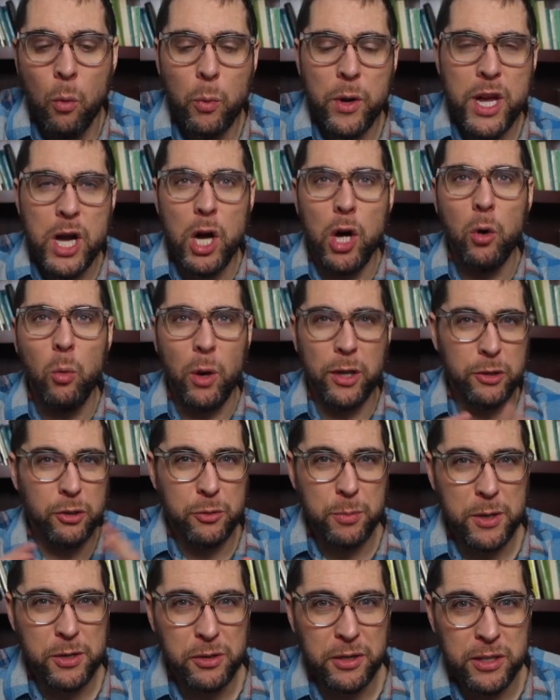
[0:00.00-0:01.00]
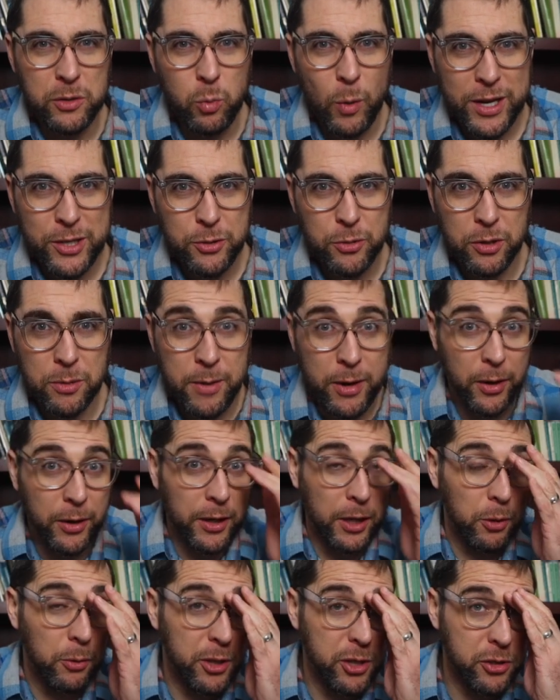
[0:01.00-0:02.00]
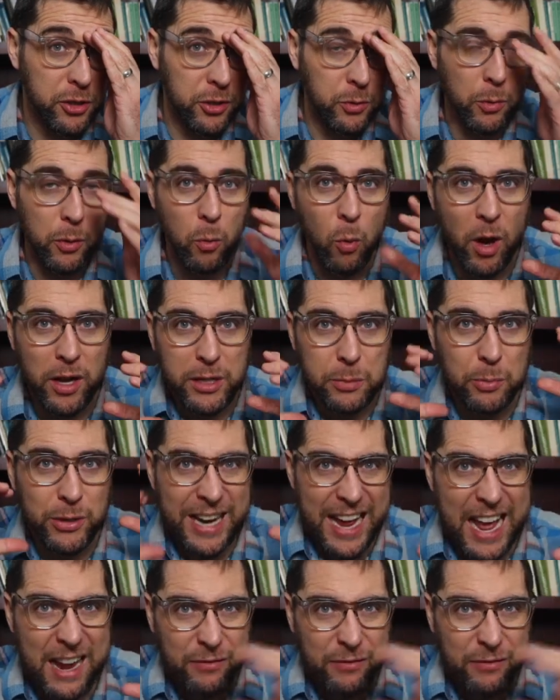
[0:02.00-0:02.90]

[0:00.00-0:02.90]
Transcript: we all want to especially as western american christians we want to put